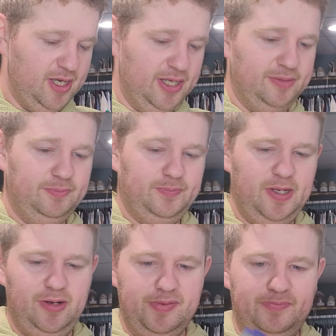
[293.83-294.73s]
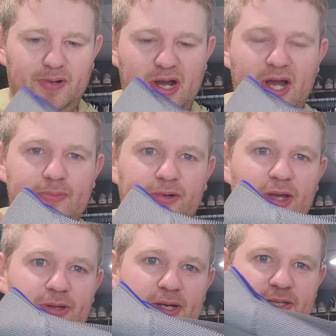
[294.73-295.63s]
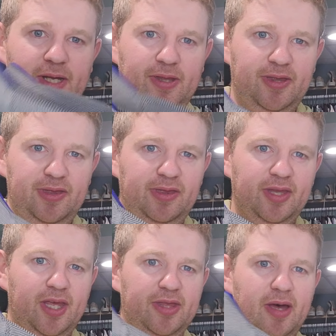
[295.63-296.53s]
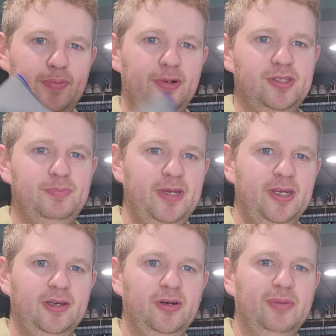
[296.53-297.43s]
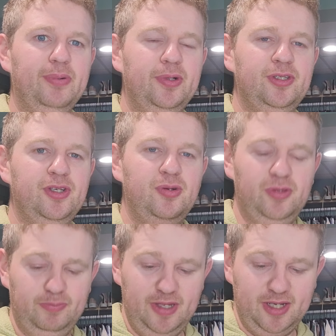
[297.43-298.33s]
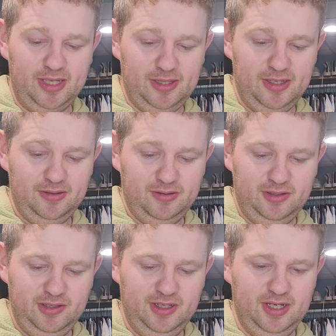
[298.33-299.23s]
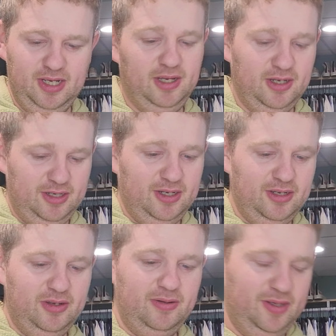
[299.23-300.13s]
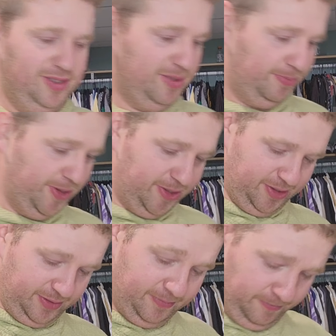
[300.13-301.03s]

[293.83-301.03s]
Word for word: And pair of uh, in, in the bird's beak or bird's tooth beak, I think, is the print